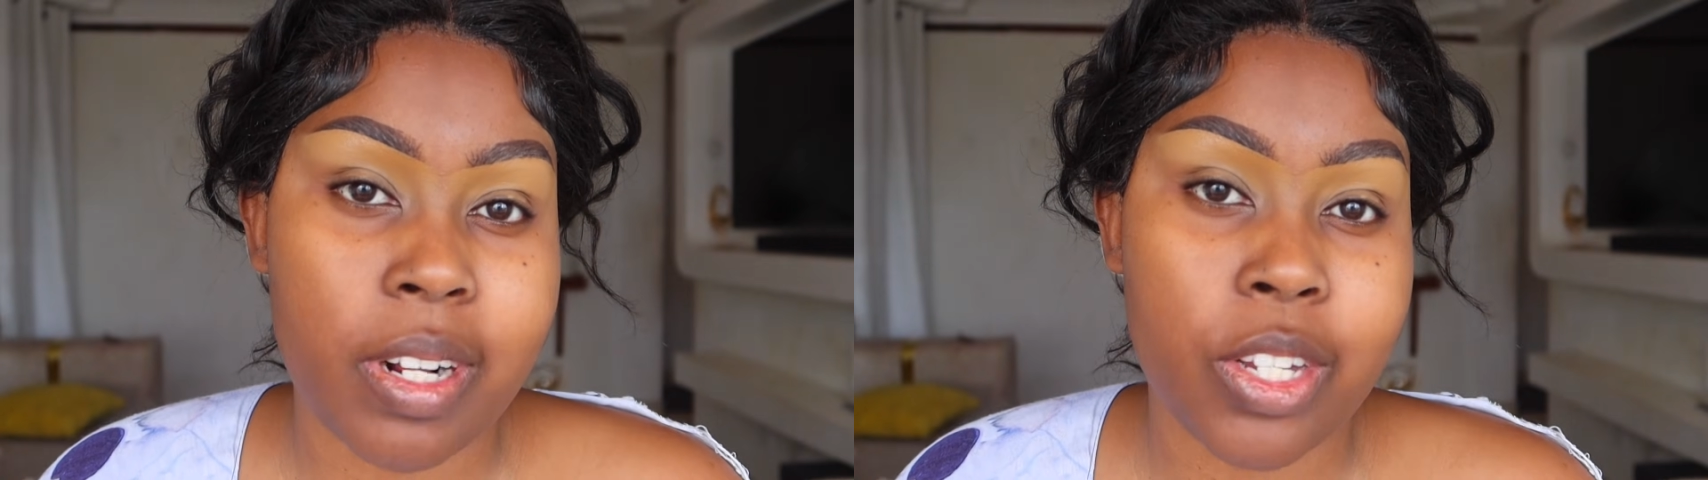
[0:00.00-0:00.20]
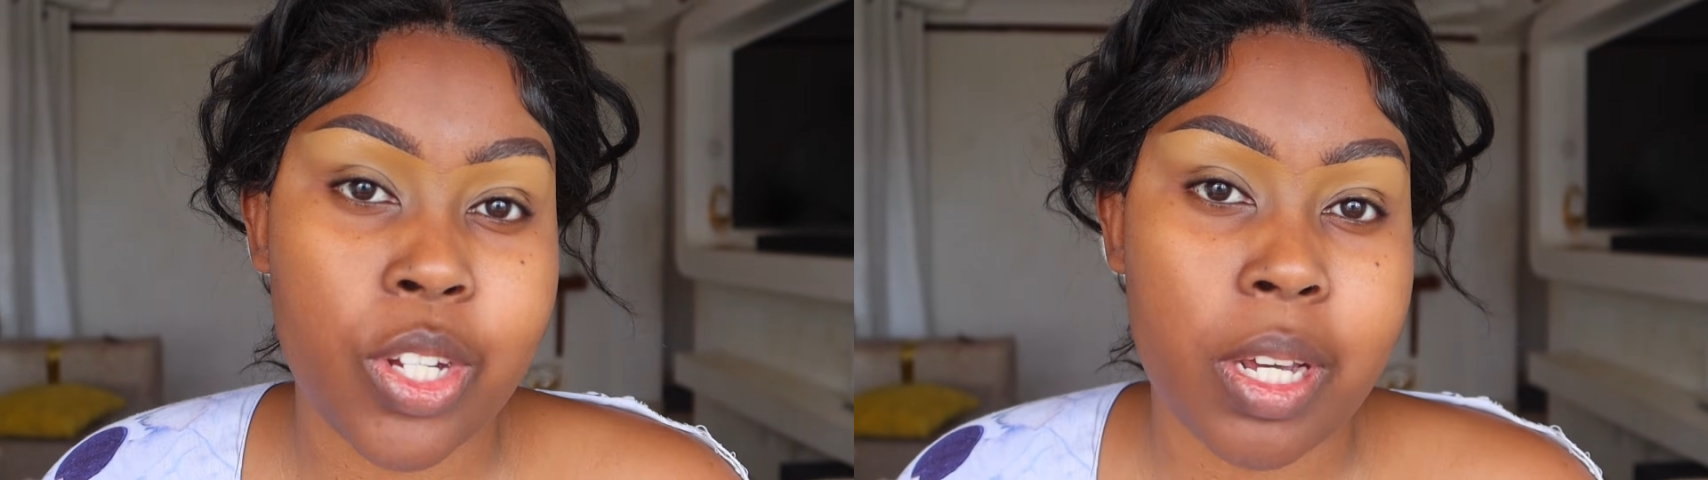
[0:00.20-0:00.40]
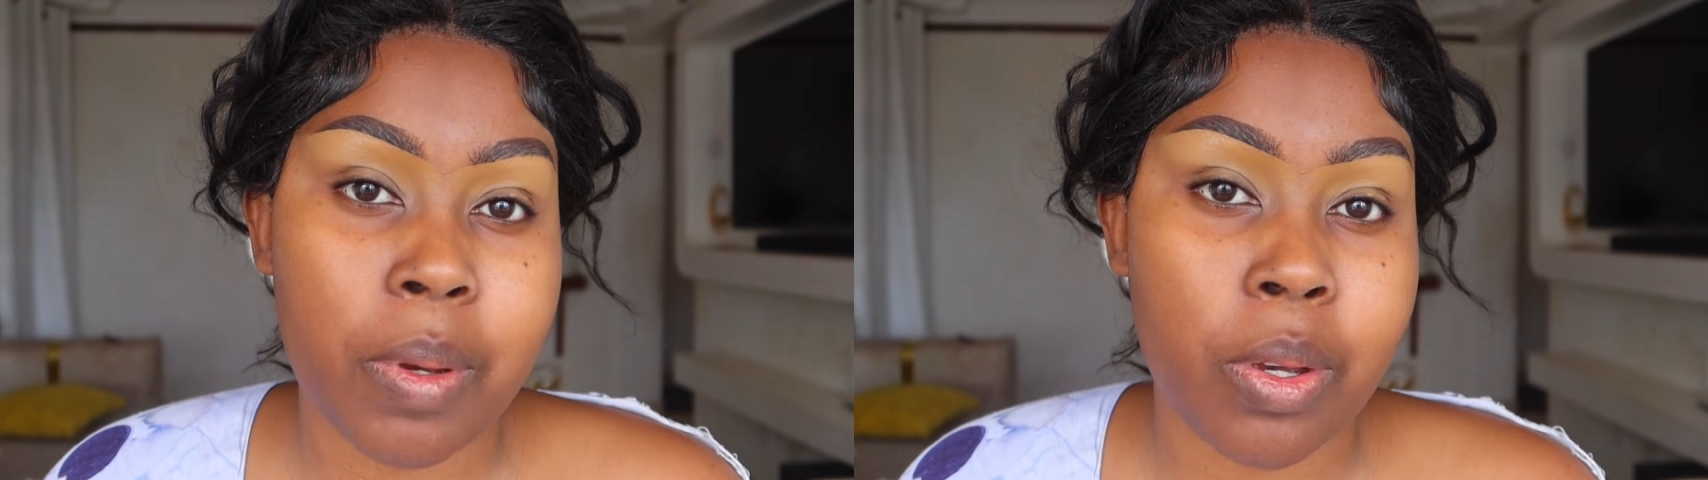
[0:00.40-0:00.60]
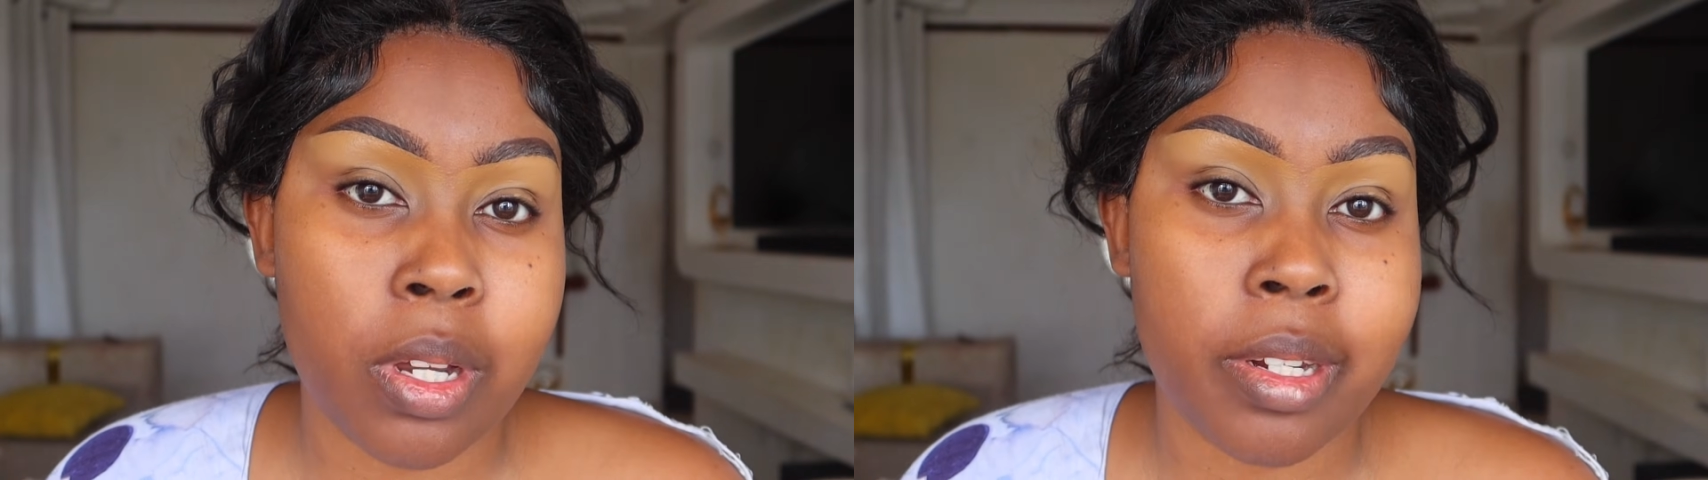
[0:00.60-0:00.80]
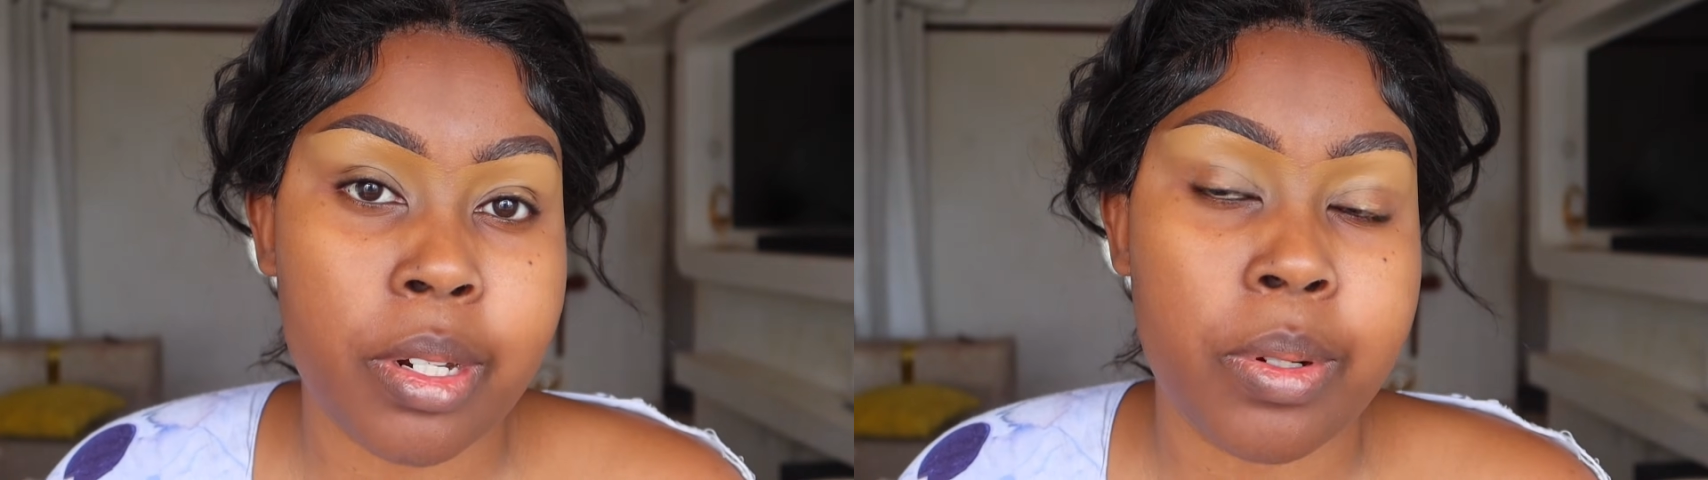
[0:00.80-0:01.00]
and today we're
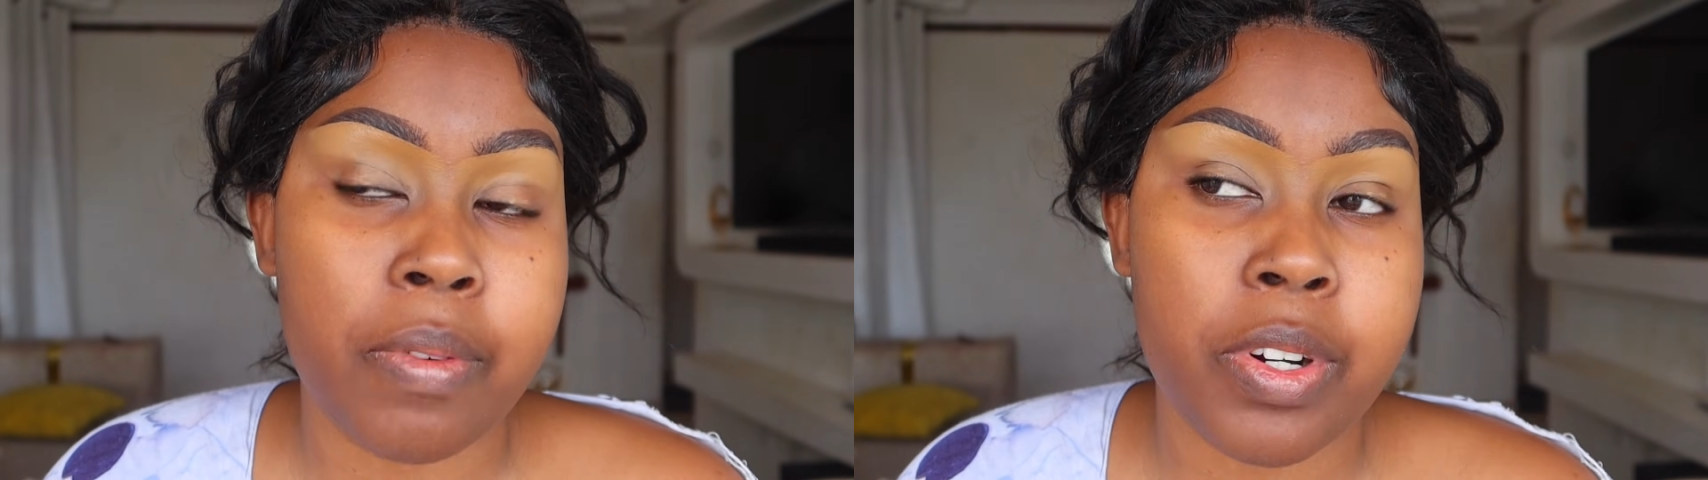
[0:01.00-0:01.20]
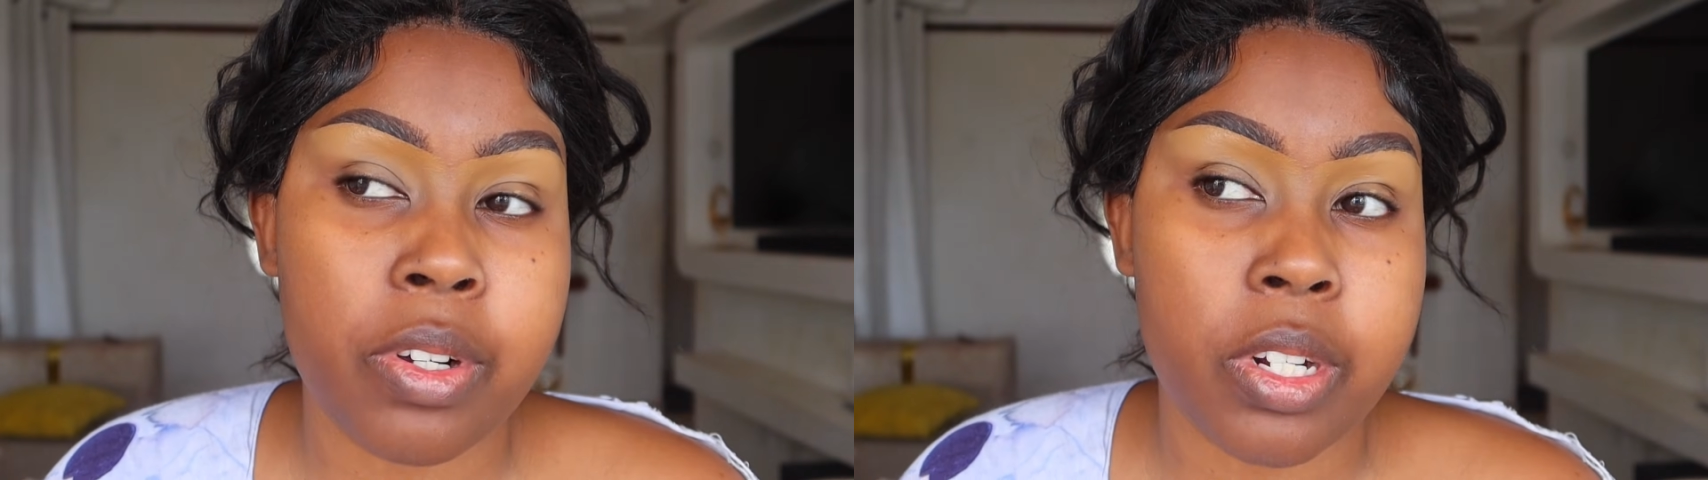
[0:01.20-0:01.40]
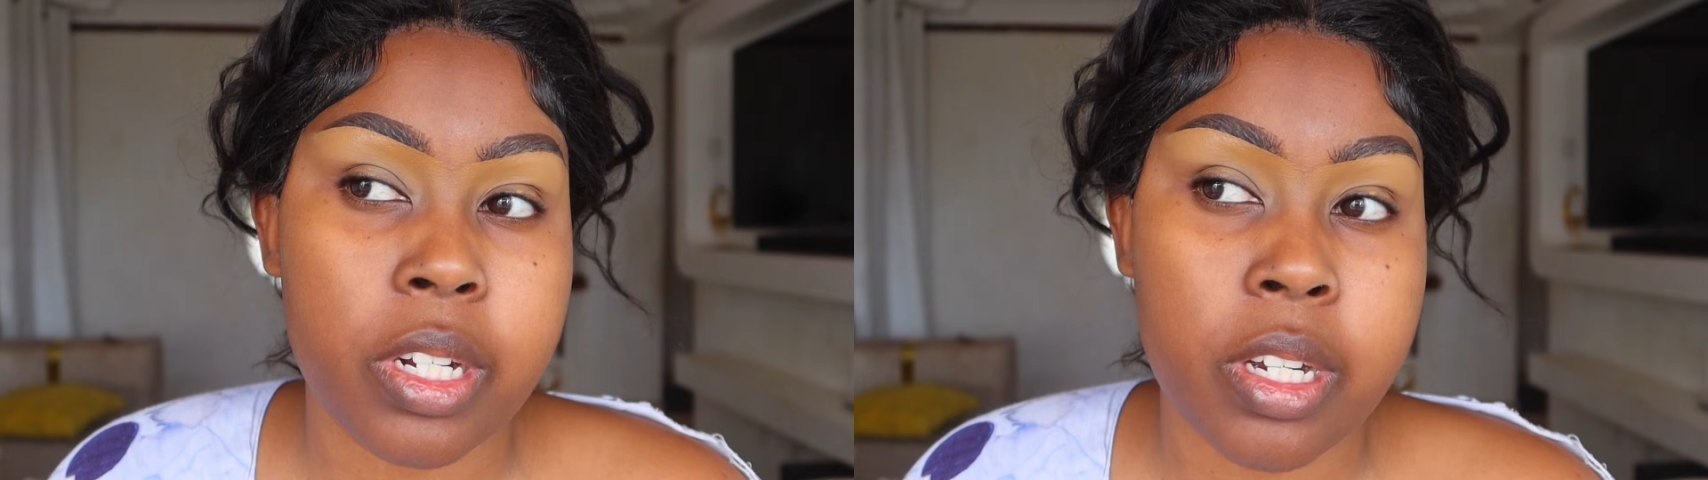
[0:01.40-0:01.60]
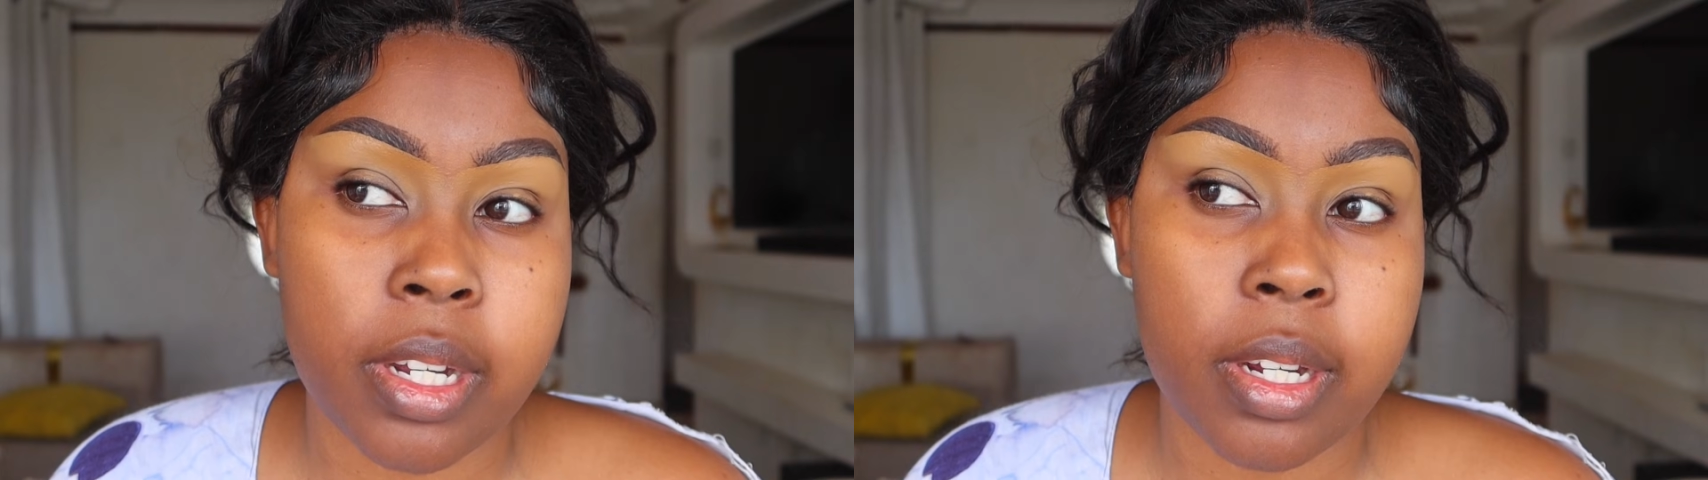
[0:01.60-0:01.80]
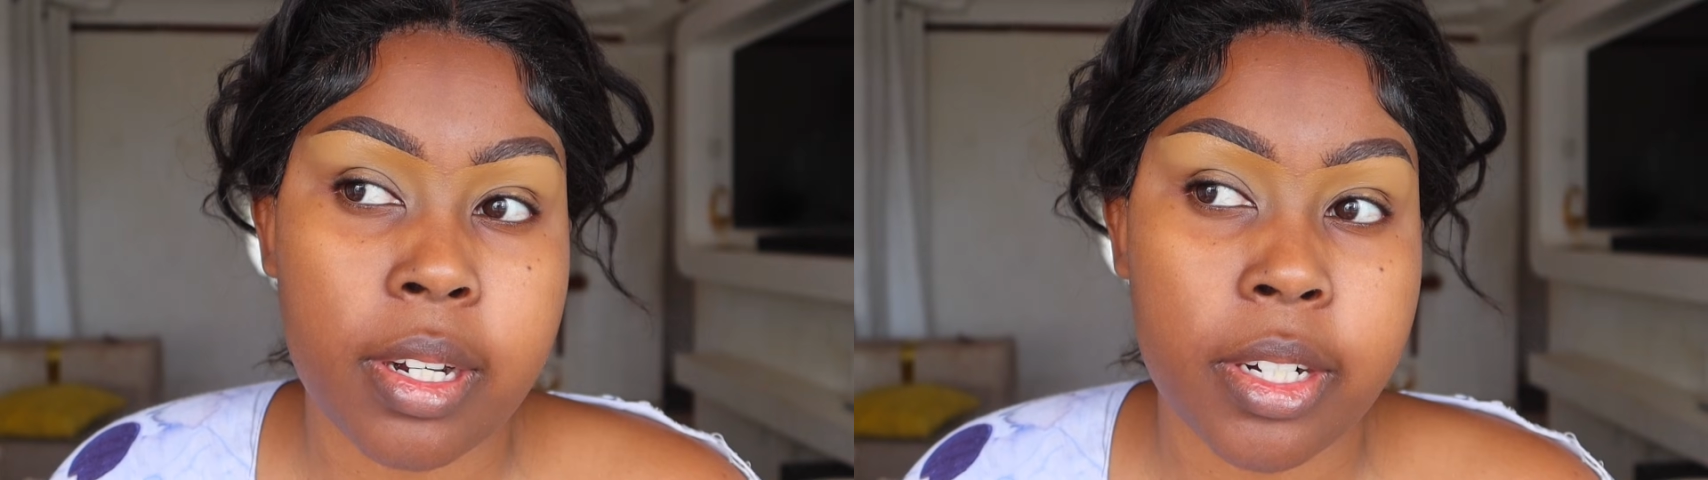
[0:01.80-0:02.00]
going to do a very
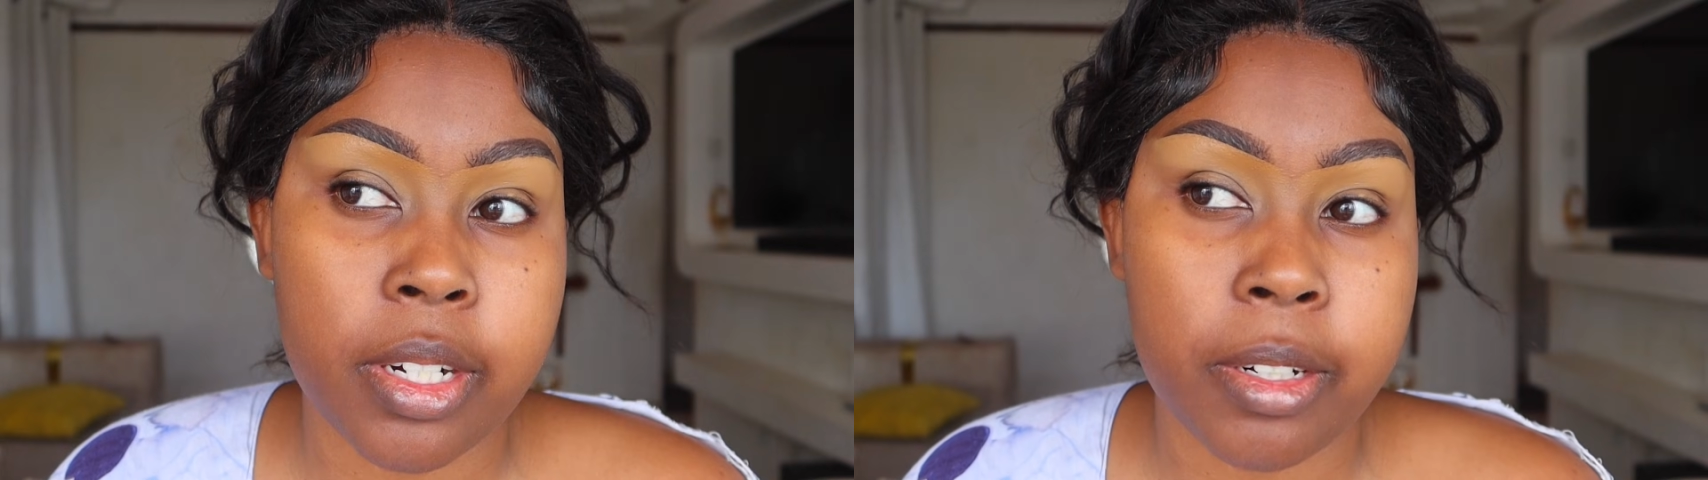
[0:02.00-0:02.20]
detailed